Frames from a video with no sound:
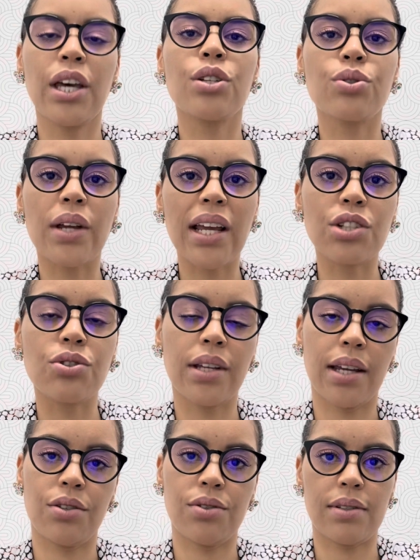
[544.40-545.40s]
to
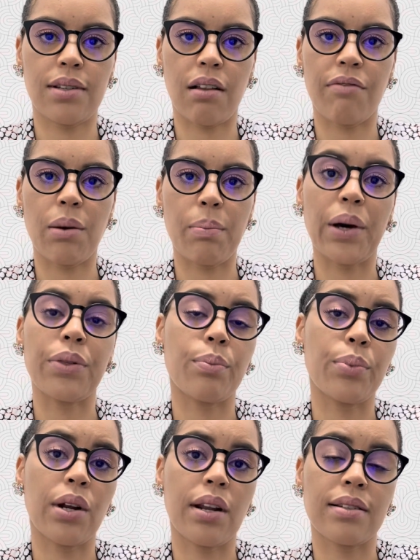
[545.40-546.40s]
educate yourself about the
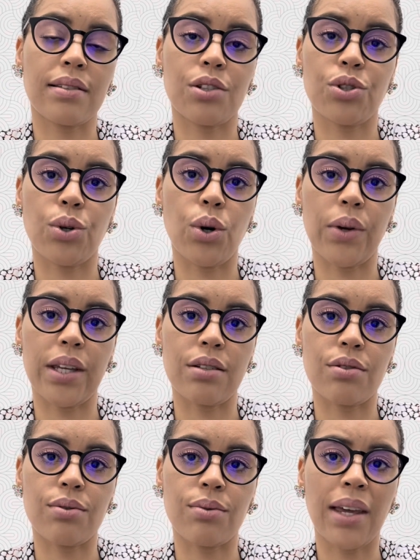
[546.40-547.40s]
products that you're going
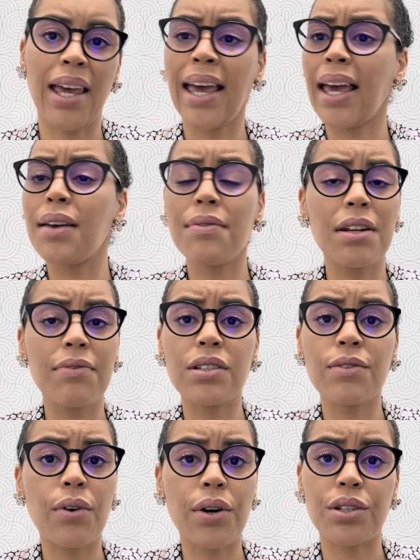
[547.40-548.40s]
into. Even if it's
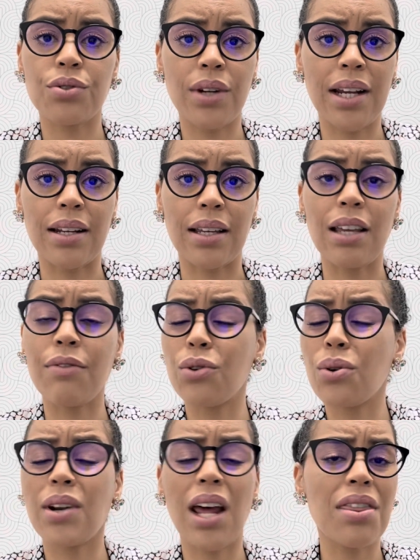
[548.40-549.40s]
forex trading, if you know
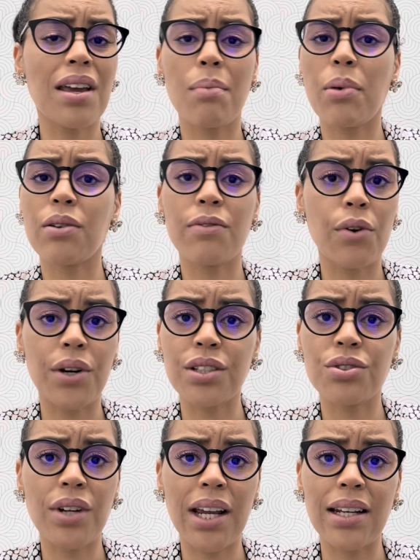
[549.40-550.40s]
nothing about forex
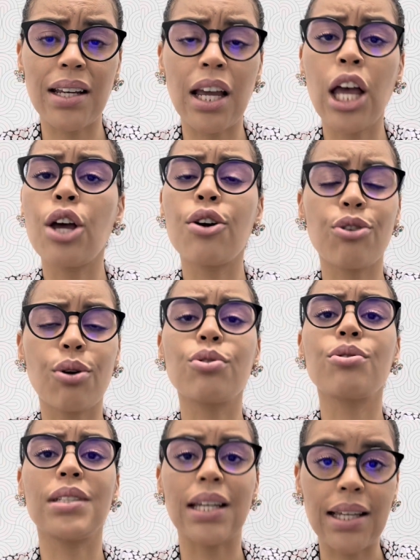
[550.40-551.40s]
trading, don't
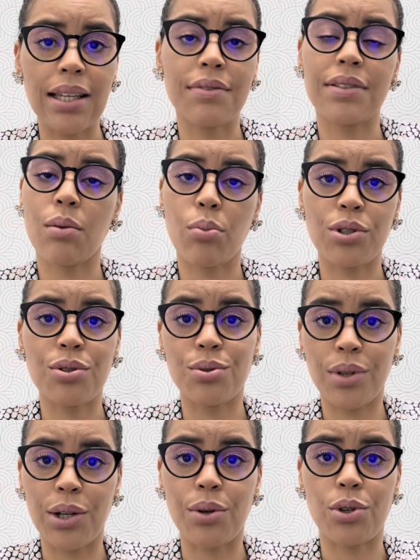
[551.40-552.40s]
you dare give someone to
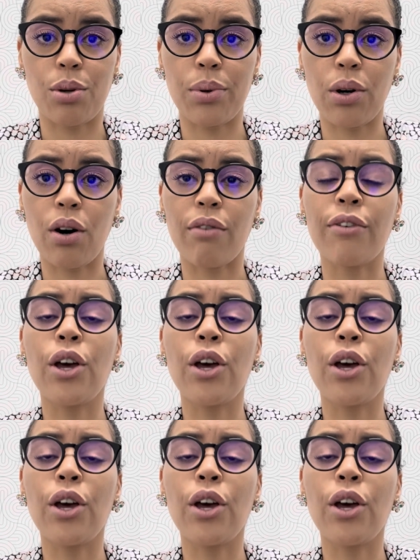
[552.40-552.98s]
trade on your behalf.